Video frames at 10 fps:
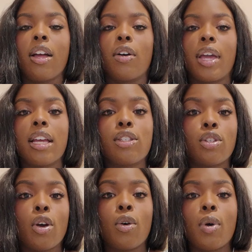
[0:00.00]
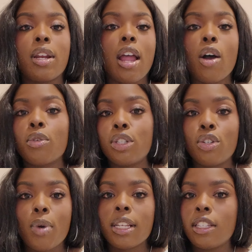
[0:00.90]
Okay, so not only
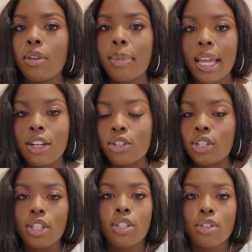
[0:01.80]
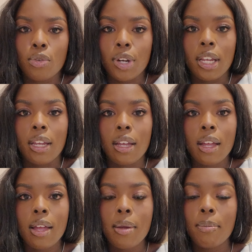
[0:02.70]
do I still manage these three
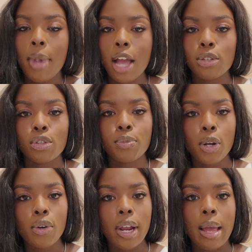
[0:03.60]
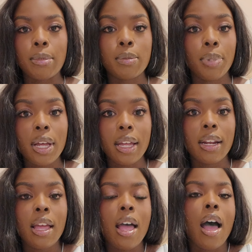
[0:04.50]
master's programs,
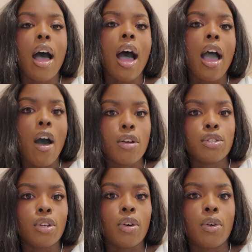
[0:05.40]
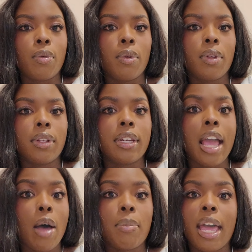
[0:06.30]
but I also
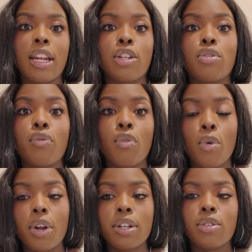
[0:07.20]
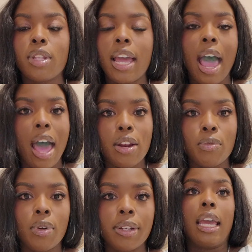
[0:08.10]
now manage four. So they added
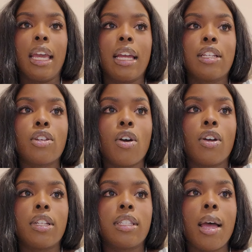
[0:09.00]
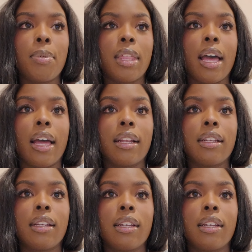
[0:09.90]
one. And on top of that,